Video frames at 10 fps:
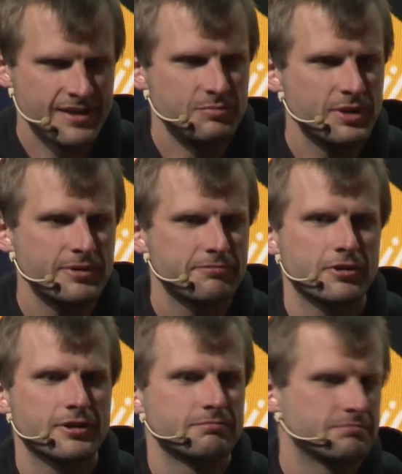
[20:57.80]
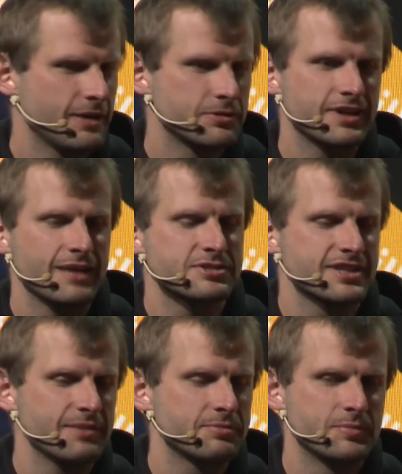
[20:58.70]
maybe for our time is
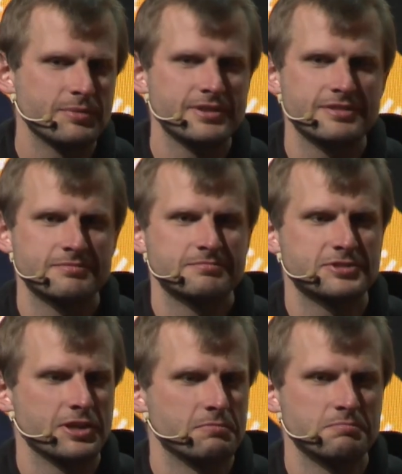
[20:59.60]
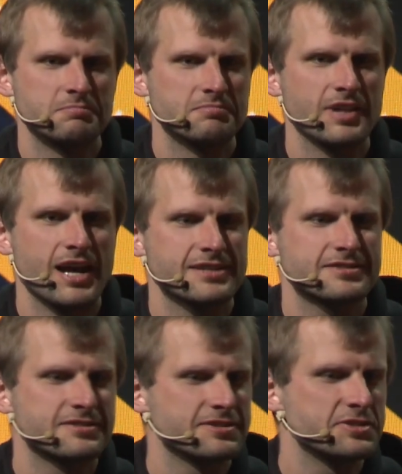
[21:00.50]
up, maybe some last
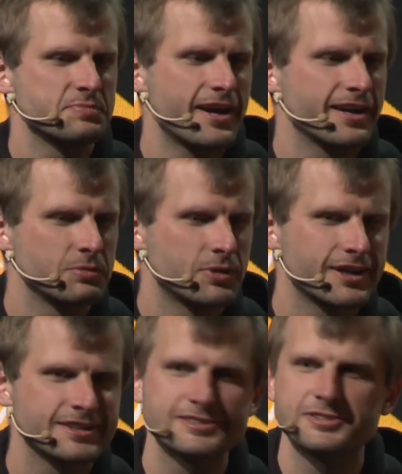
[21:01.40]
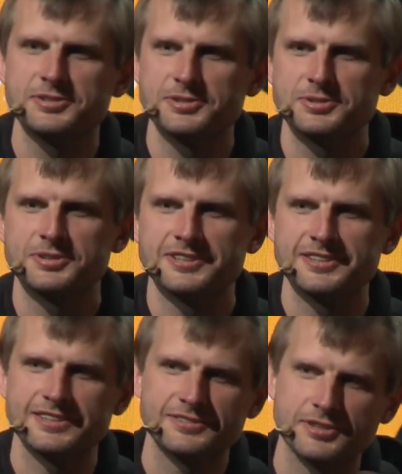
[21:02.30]
inspiring words to
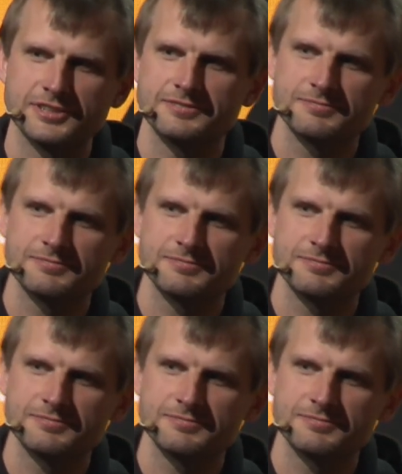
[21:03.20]
the